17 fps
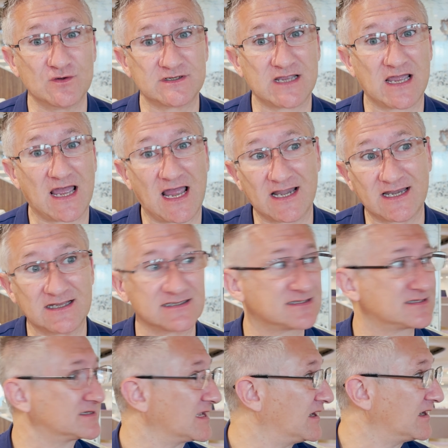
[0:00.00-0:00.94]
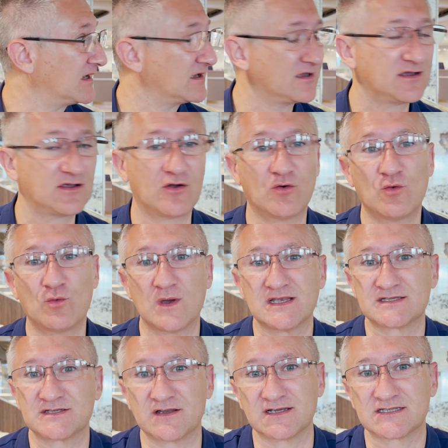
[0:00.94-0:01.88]
it, and it's
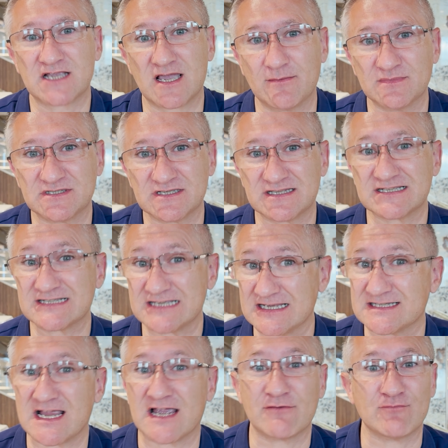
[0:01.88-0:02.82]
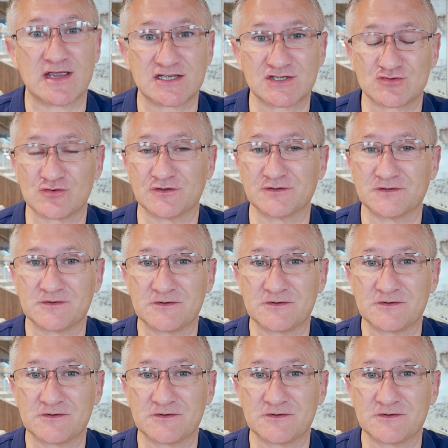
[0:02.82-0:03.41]
always nice coming to the sit-down restaurant.